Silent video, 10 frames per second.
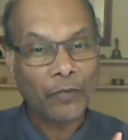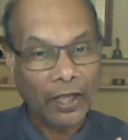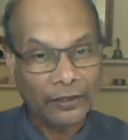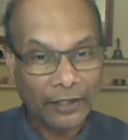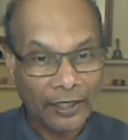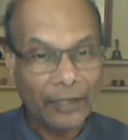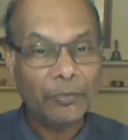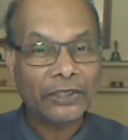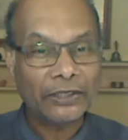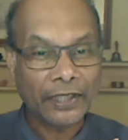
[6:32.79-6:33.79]
the
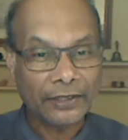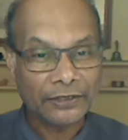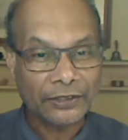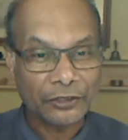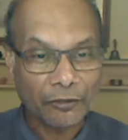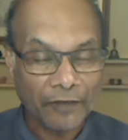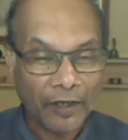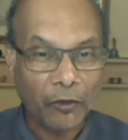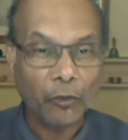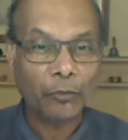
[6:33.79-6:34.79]
limitations of our
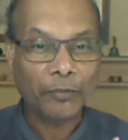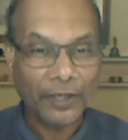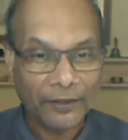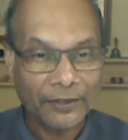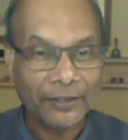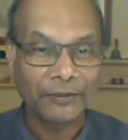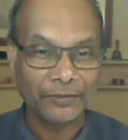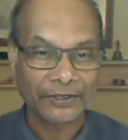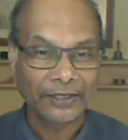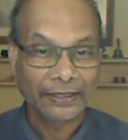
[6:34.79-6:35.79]
own
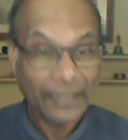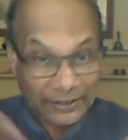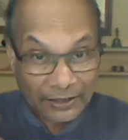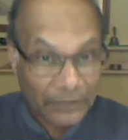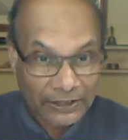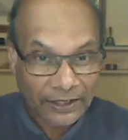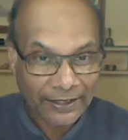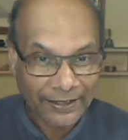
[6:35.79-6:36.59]
paradigms. That's a mistake.